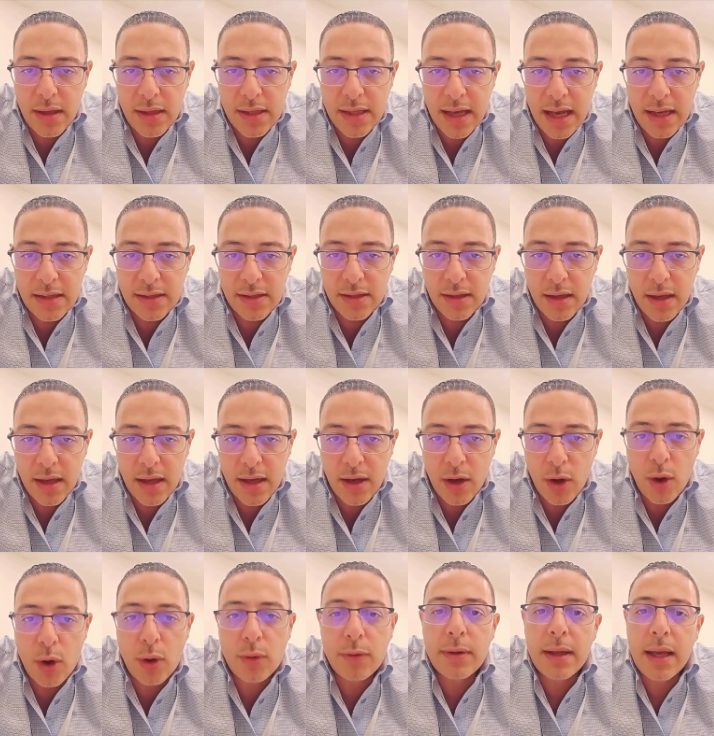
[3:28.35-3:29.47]
Yes, it
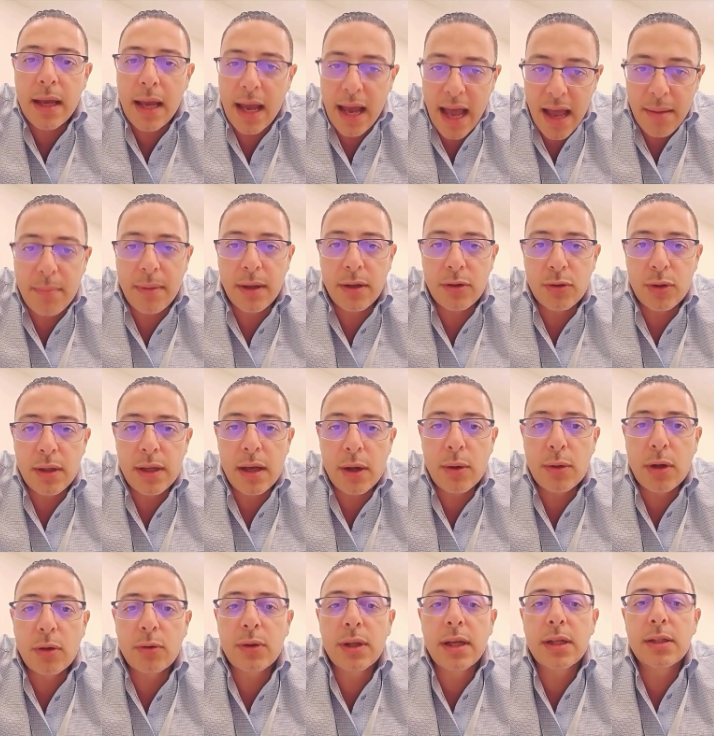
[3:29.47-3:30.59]
often happens
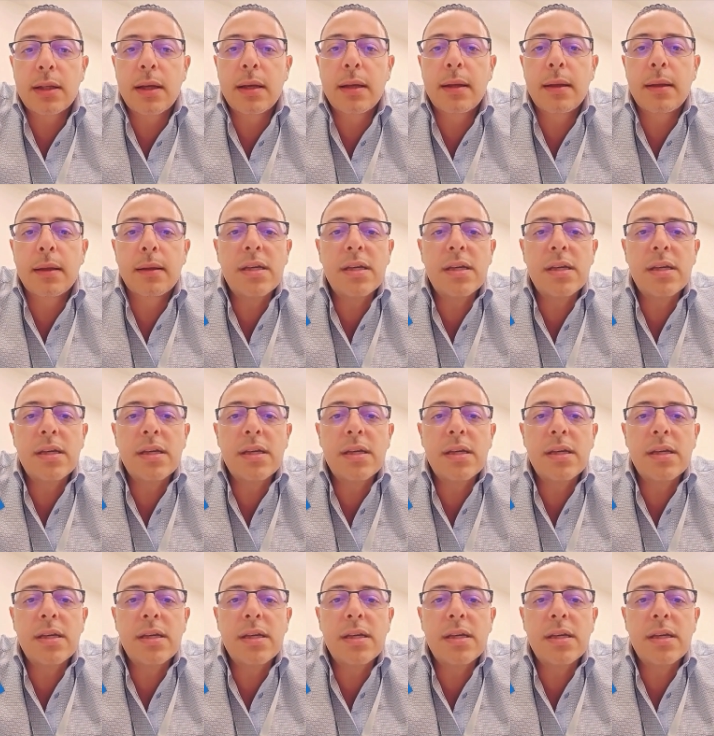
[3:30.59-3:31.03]
without a reason.